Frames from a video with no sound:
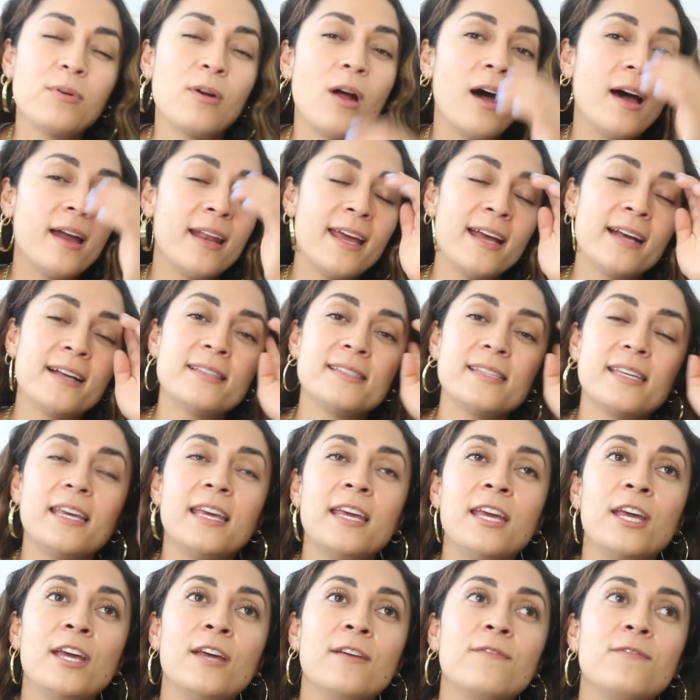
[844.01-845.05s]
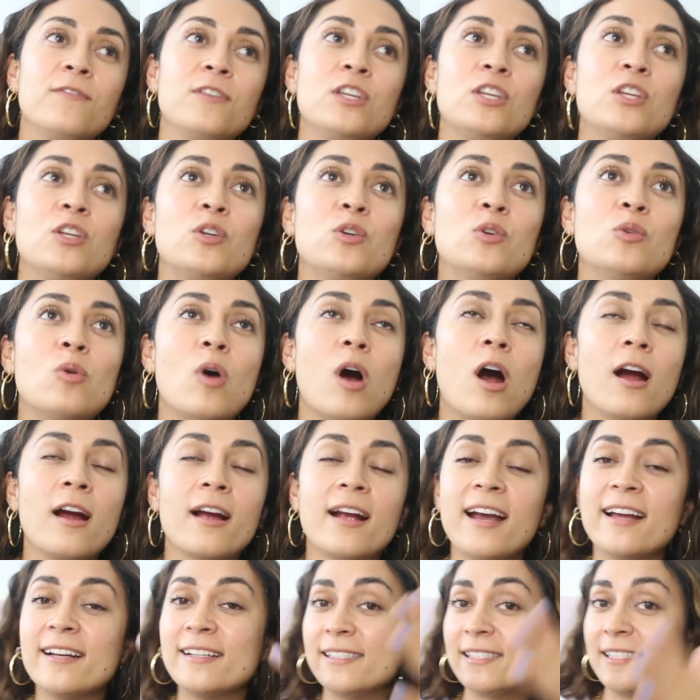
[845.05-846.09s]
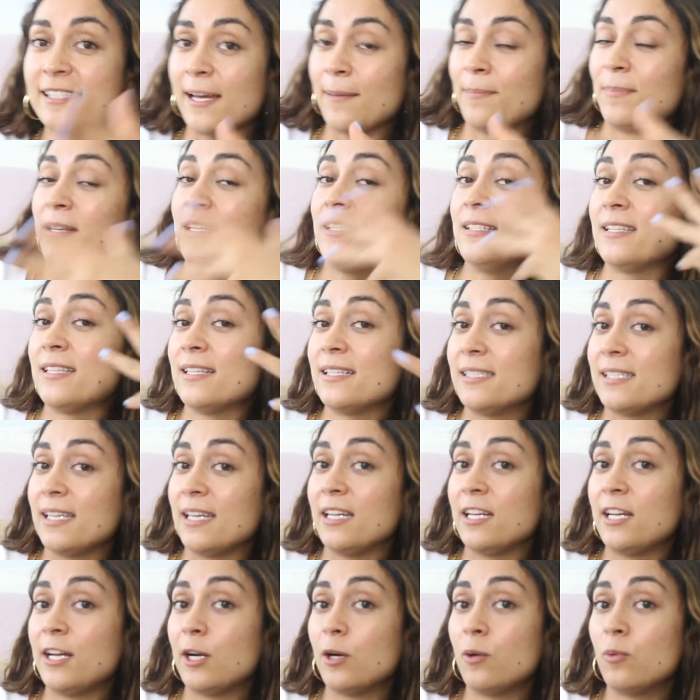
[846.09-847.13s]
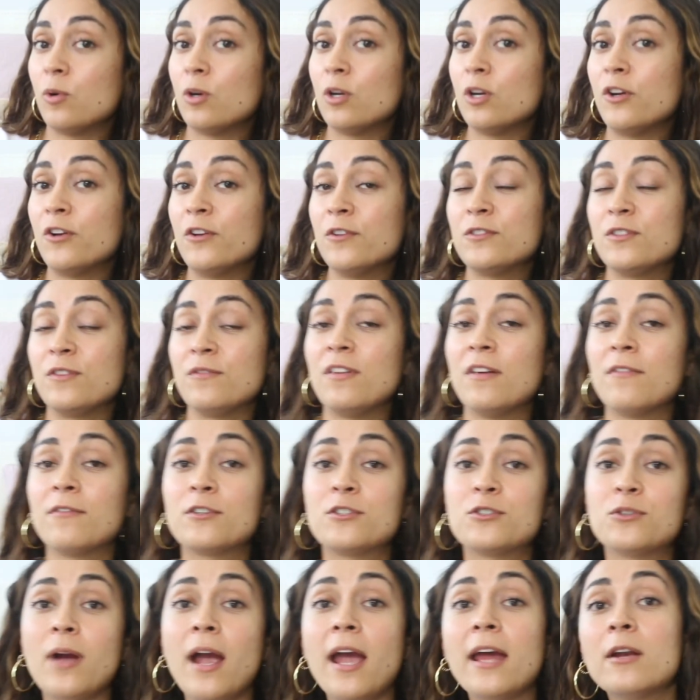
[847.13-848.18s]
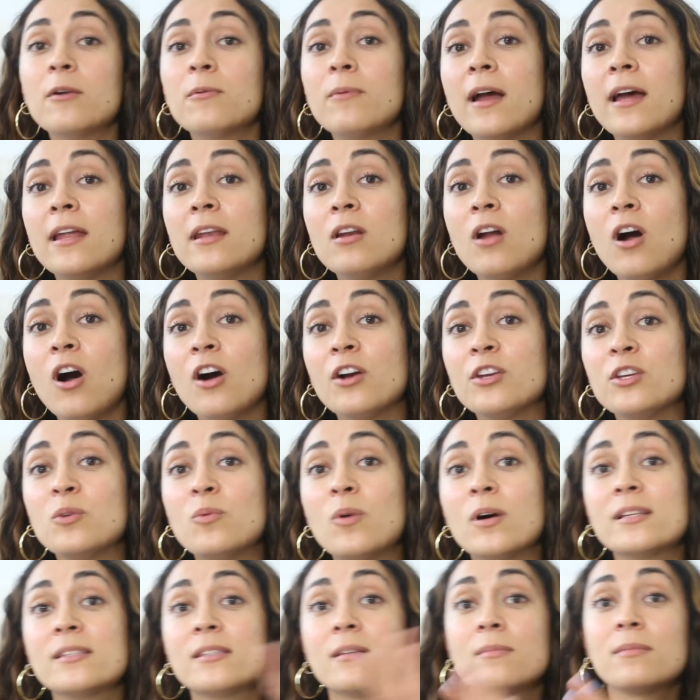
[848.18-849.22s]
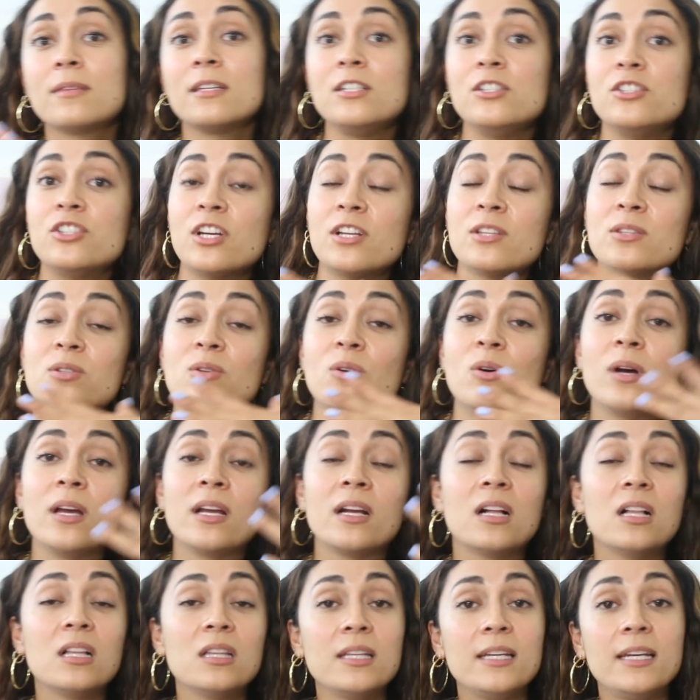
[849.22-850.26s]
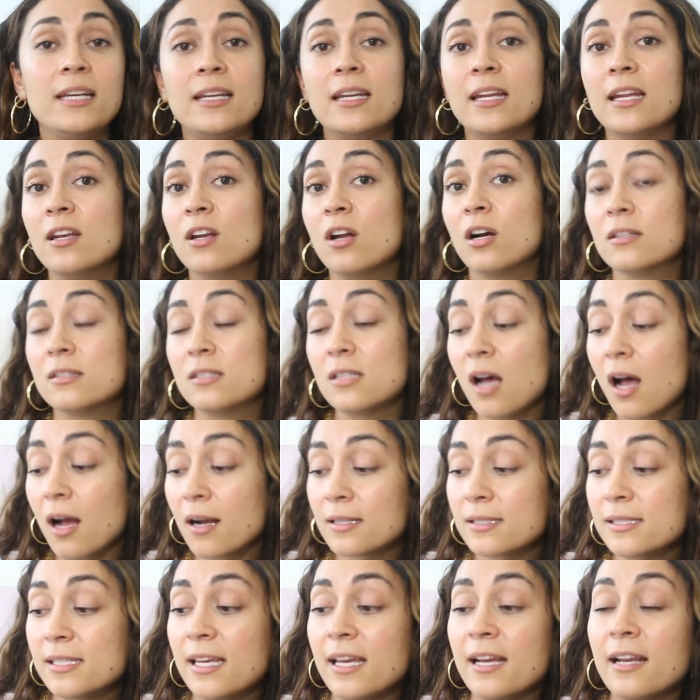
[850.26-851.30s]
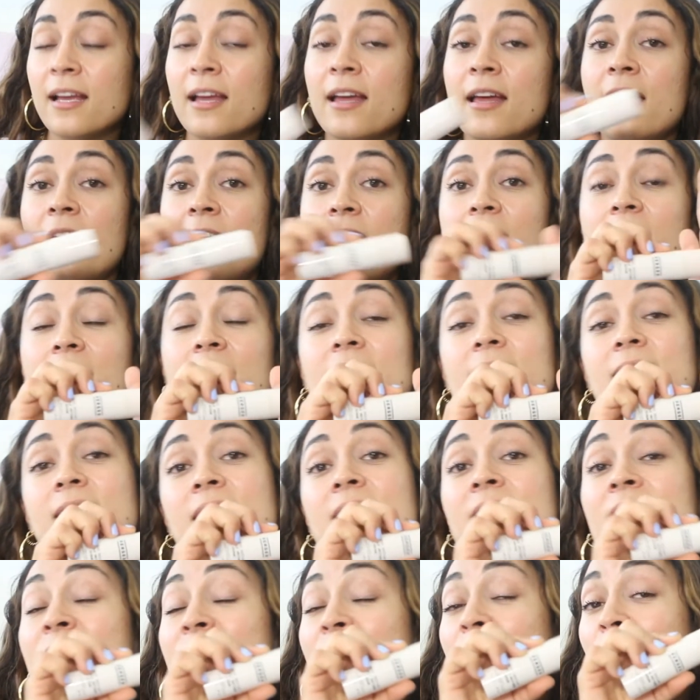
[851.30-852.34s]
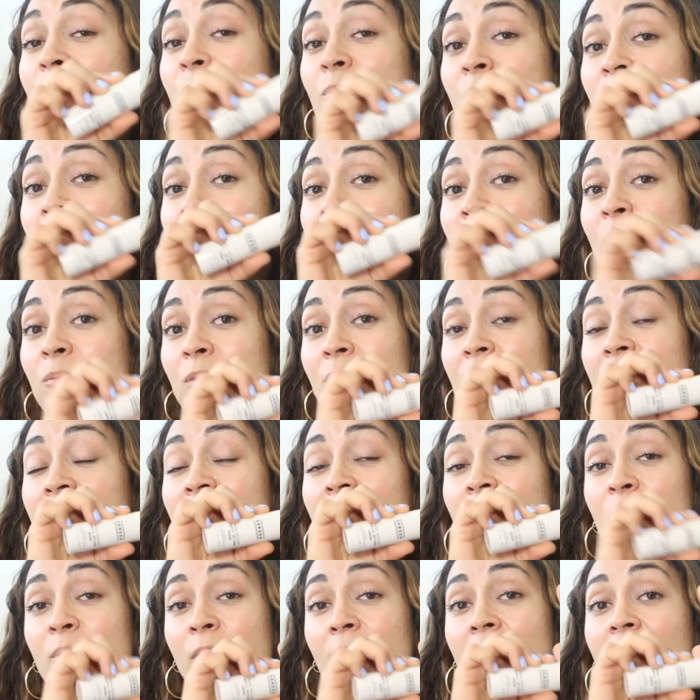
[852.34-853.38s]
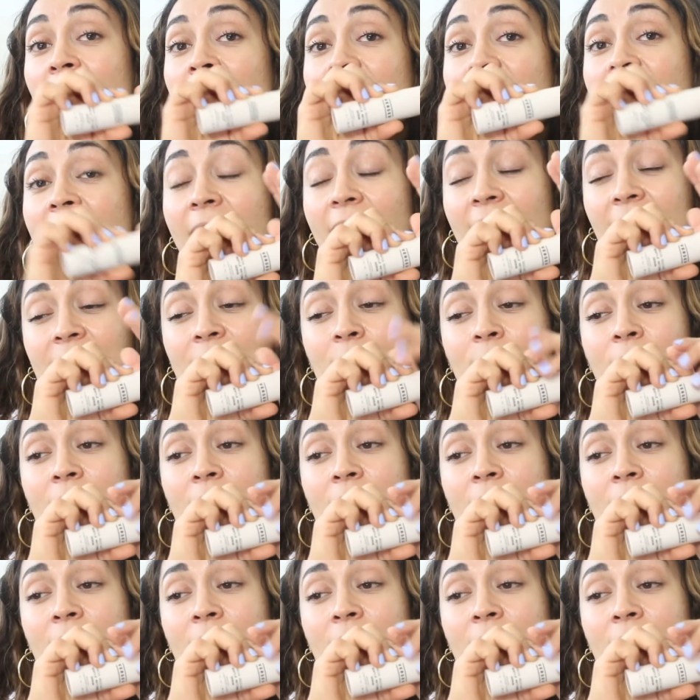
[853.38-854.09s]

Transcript: product if you are kind of stepping into the skincare world, you've never tried a retinol, you want something gentle and clean and non-toxic. This is really, really great. I highly